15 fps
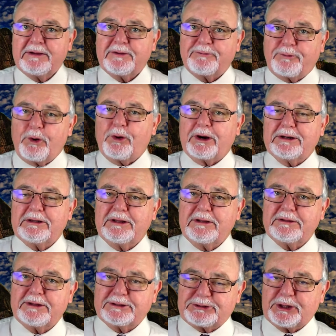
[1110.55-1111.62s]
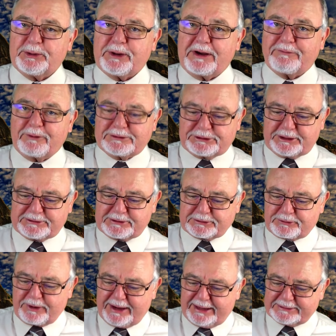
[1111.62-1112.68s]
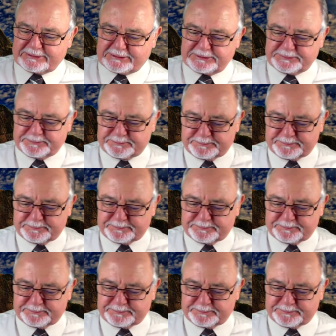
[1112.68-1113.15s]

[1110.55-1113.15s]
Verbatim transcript: for Yeshua, for Jesus Christ.